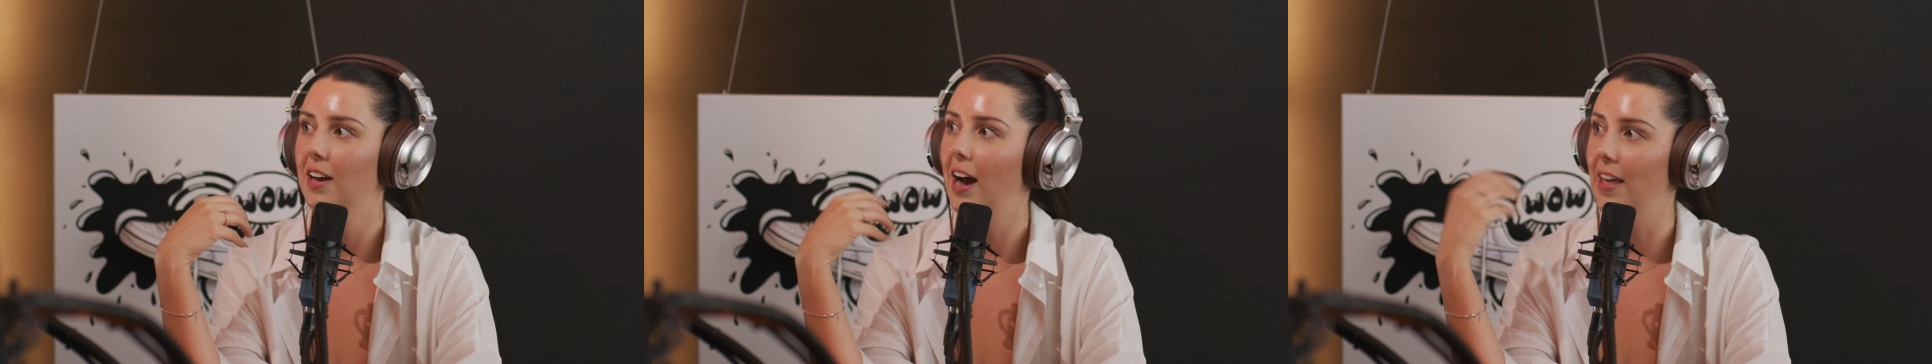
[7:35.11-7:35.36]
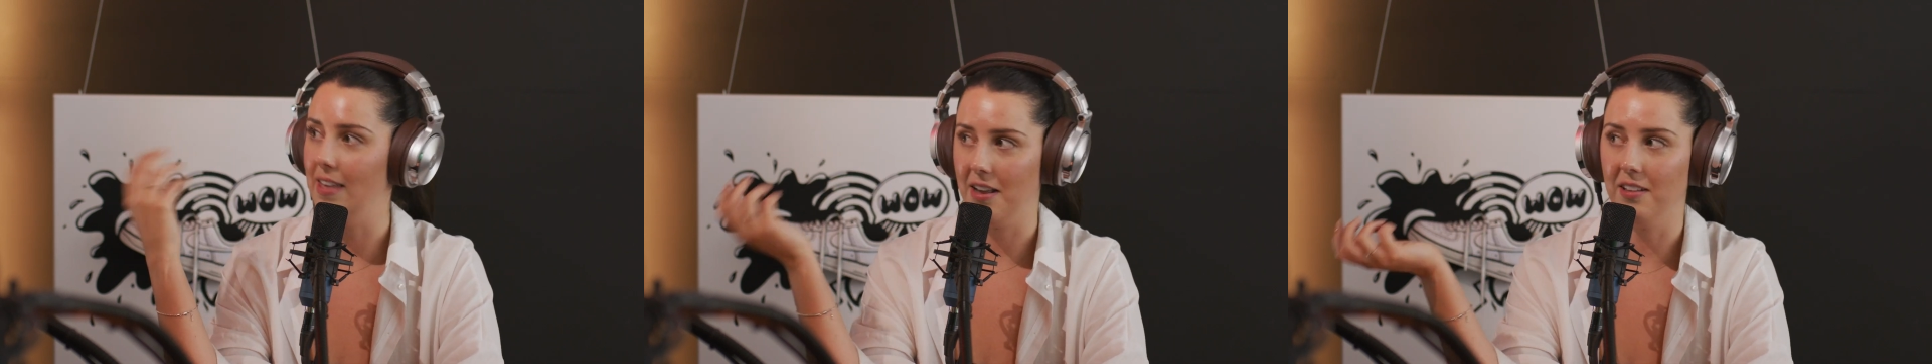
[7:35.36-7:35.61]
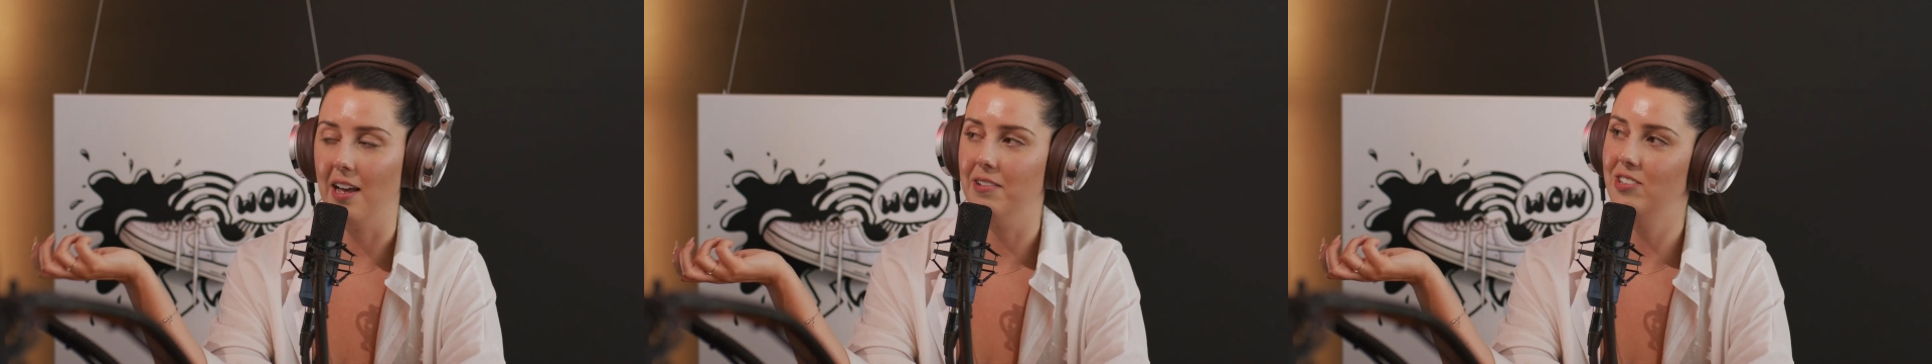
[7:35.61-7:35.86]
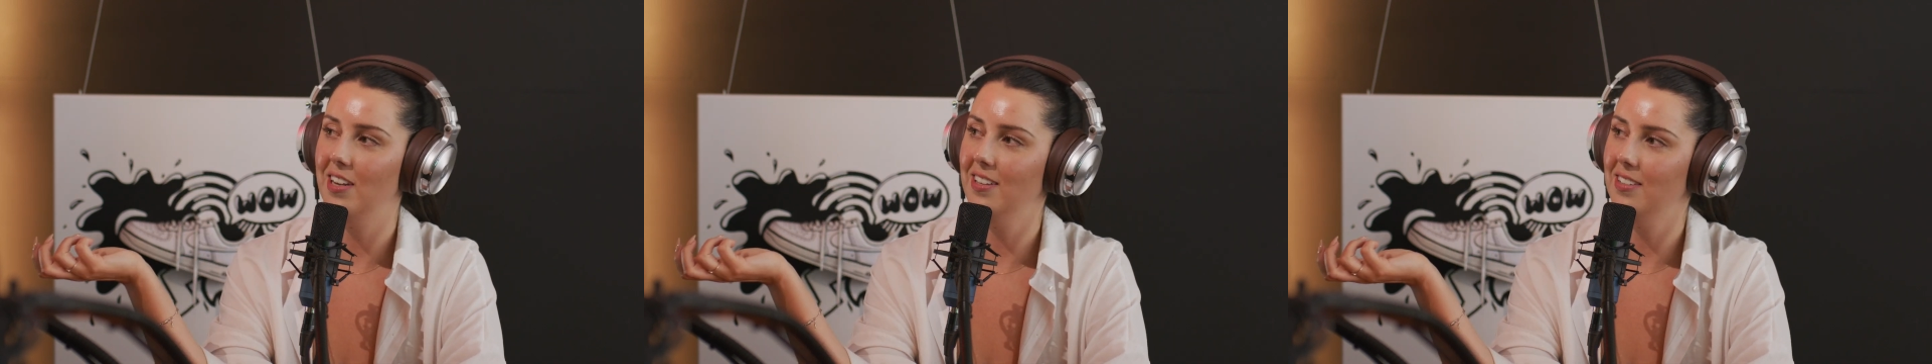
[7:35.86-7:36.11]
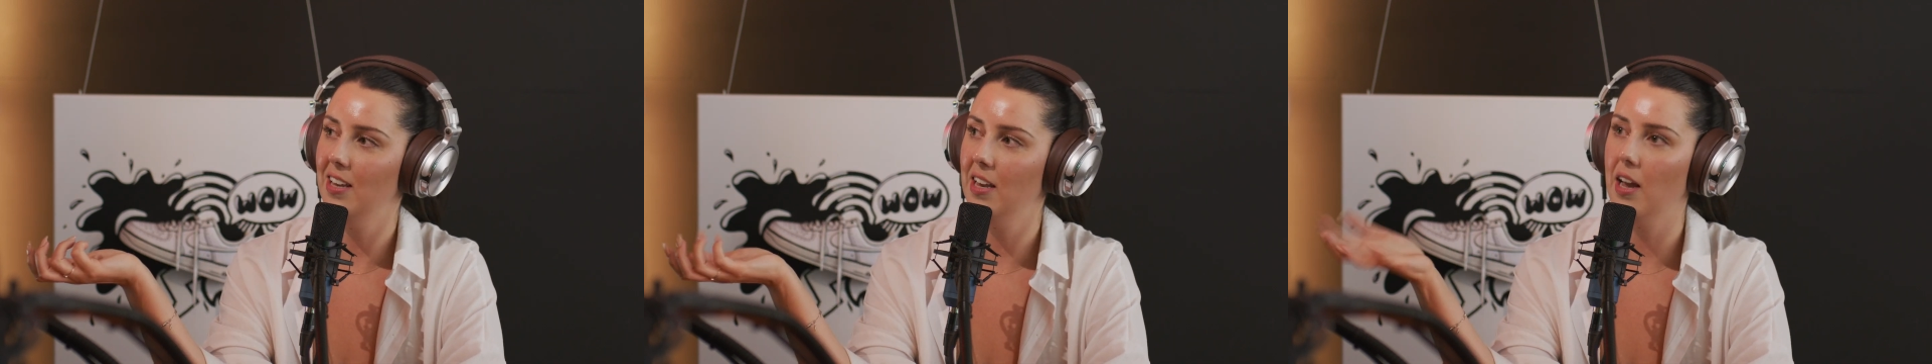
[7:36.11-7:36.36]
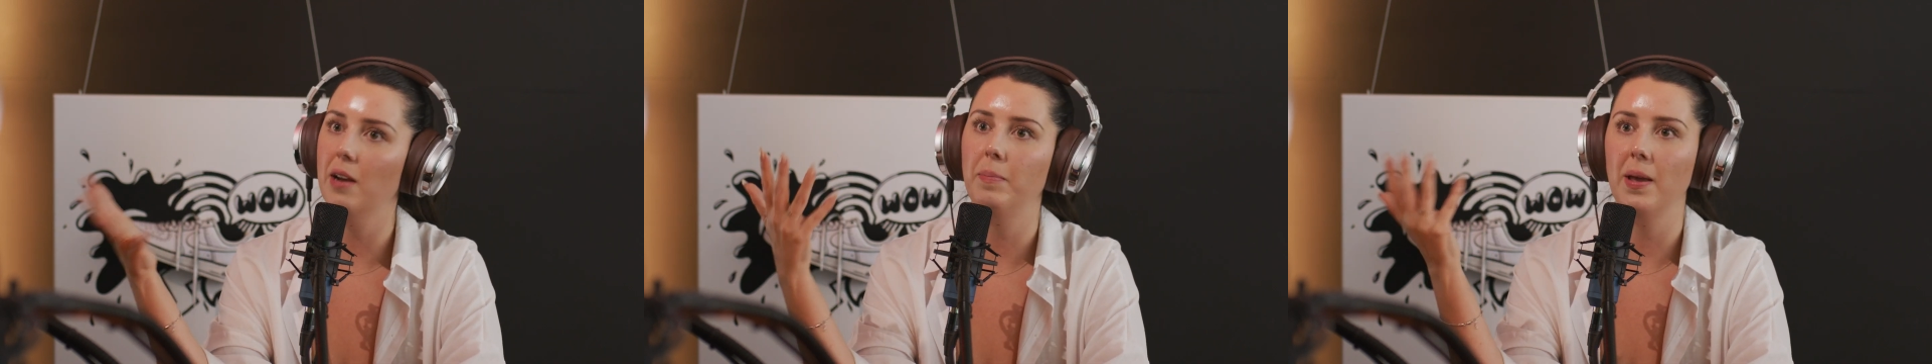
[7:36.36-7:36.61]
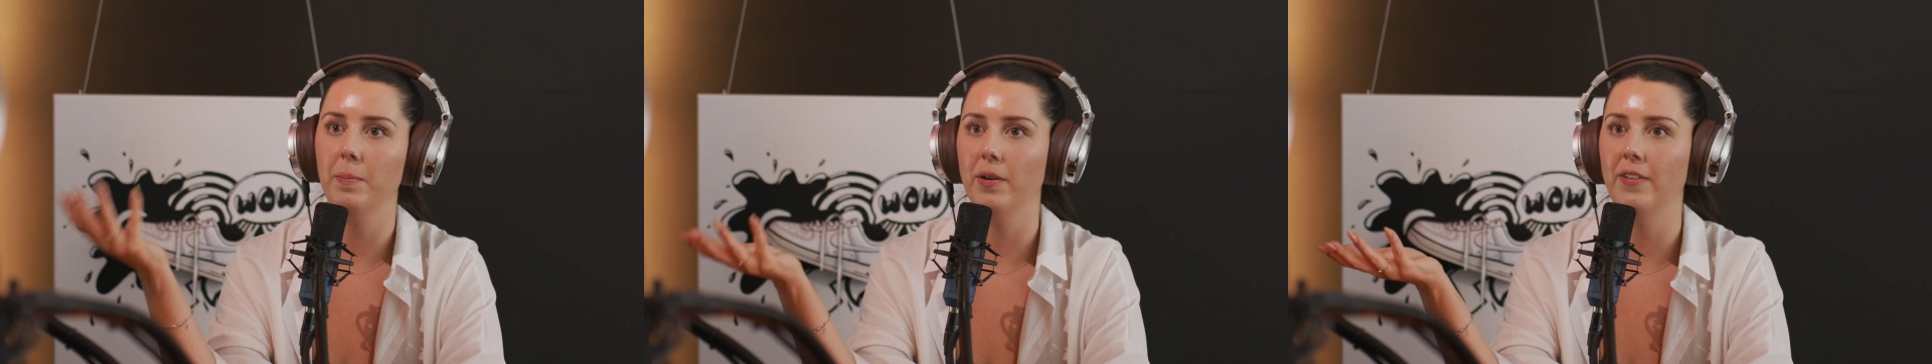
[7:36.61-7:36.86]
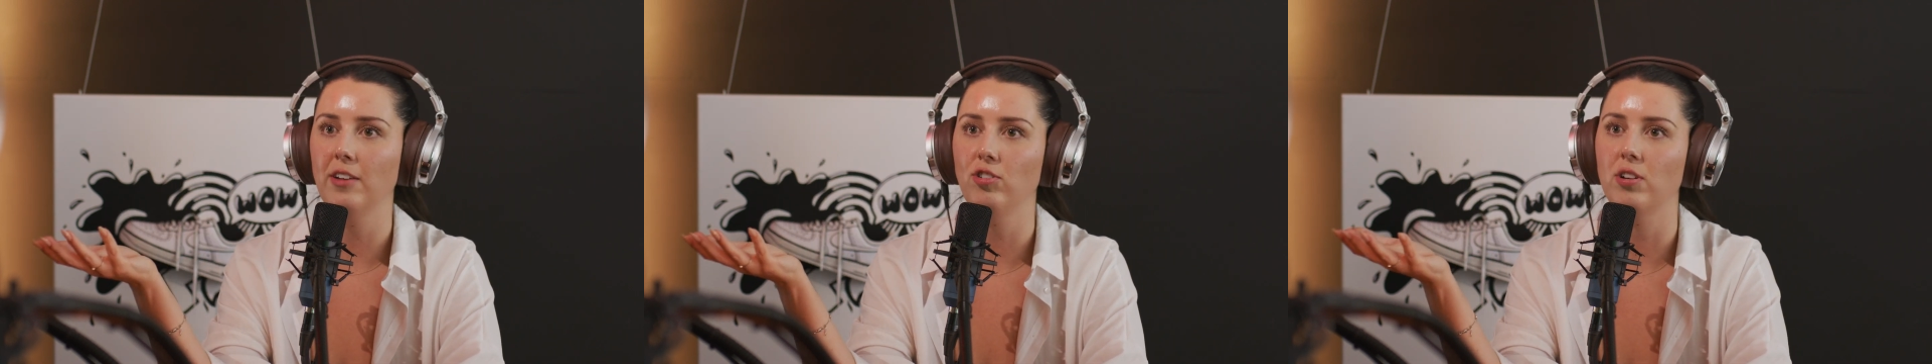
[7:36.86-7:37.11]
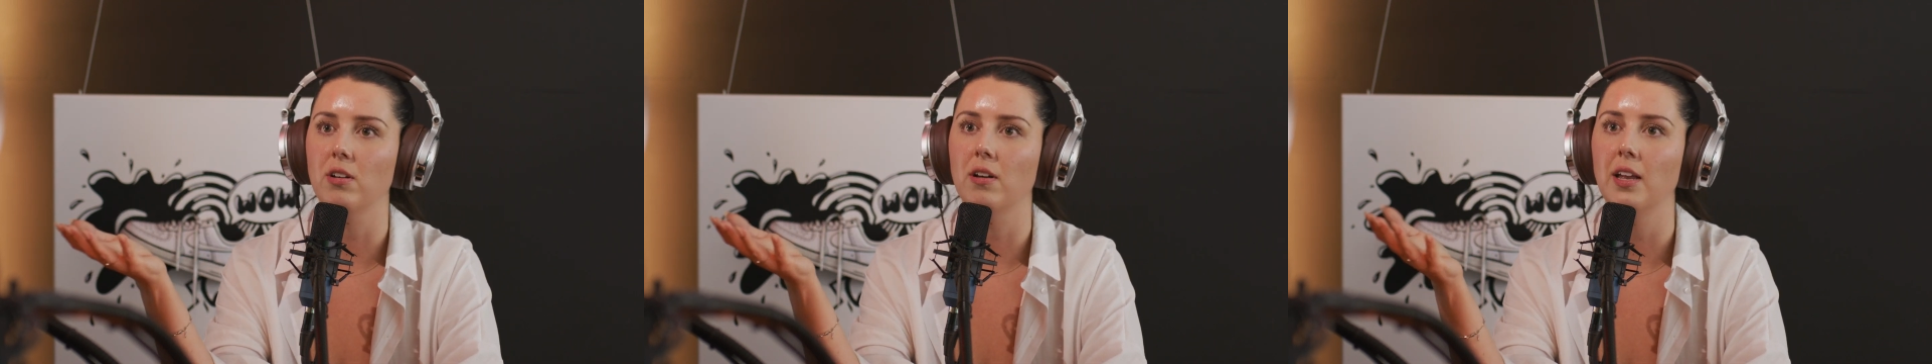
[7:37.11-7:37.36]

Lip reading: I think, clout chasing and being professional.